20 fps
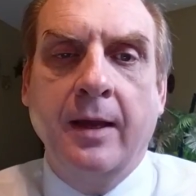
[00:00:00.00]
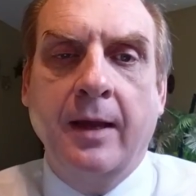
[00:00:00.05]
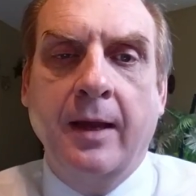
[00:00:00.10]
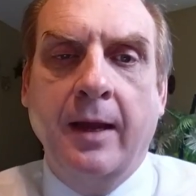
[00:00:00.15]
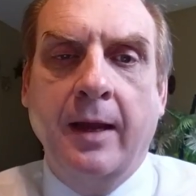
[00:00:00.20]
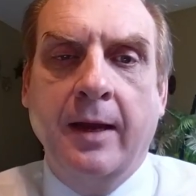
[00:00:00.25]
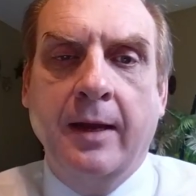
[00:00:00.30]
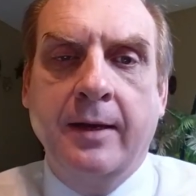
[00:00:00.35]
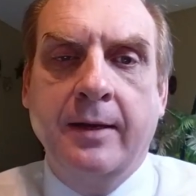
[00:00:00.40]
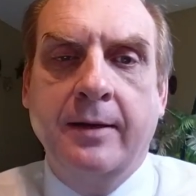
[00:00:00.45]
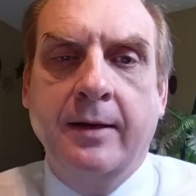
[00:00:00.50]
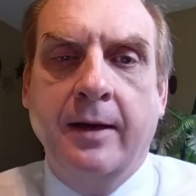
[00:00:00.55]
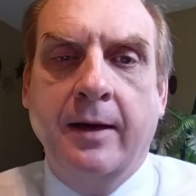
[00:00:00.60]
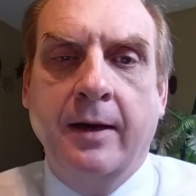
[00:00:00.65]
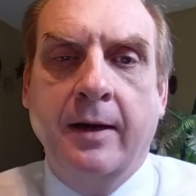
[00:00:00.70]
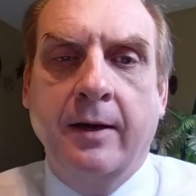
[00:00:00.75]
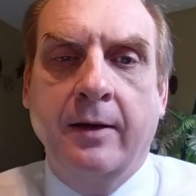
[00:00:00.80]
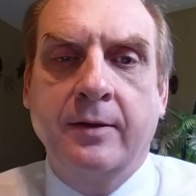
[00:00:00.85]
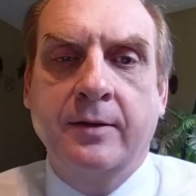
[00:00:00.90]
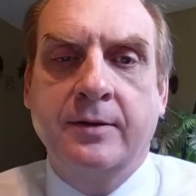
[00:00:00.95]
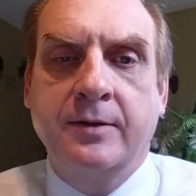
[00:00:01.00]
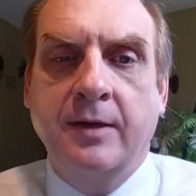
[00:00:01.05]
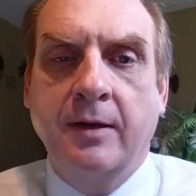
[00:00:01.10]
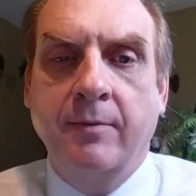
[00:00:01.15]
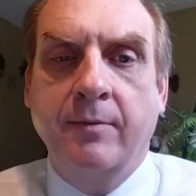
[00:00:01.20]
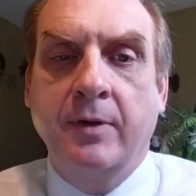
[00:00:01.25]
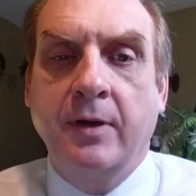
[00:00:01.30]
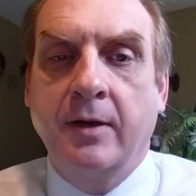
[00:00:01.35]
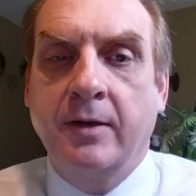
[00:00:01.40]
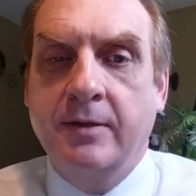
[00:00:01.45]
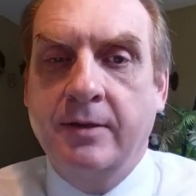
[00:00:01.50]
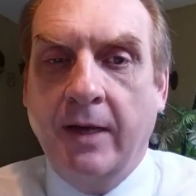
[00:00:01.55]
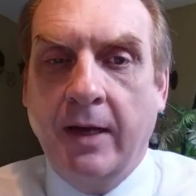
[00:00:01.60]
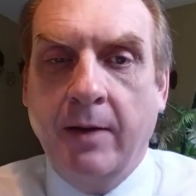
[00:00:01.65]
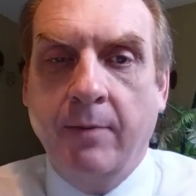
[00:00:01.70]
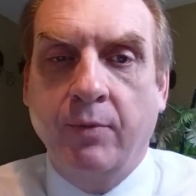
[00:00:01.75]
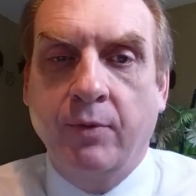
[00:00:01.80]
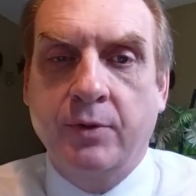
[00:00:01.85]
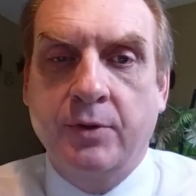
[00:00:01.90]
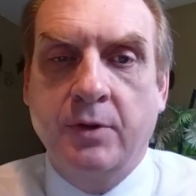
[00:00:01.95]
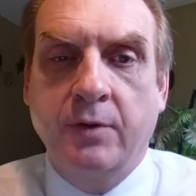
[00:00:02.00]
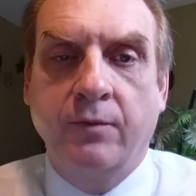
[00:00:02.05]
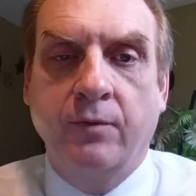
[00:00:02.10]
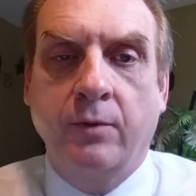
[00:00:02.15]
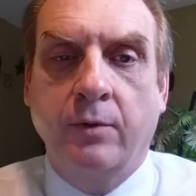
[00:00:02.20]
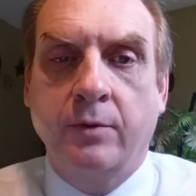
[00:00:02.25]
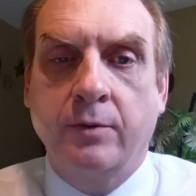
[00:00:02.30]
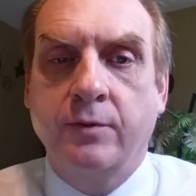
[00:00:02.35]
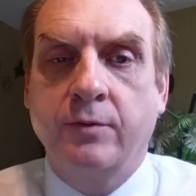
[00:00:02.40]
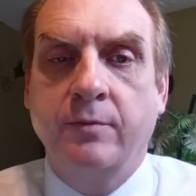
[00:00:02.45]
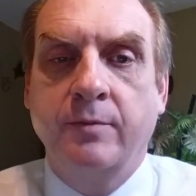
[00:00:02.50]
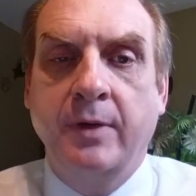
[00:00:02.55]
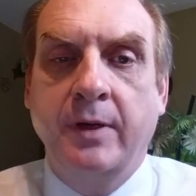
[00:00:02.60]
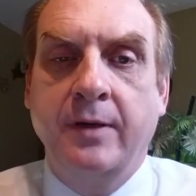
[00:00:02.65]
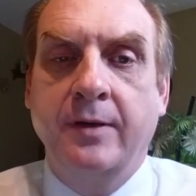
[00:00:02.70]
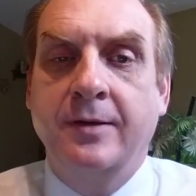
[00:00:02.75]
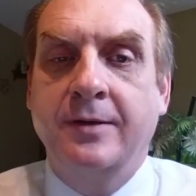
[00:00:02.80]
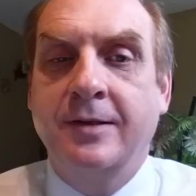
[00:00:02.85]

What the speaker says: And some examples of roles would be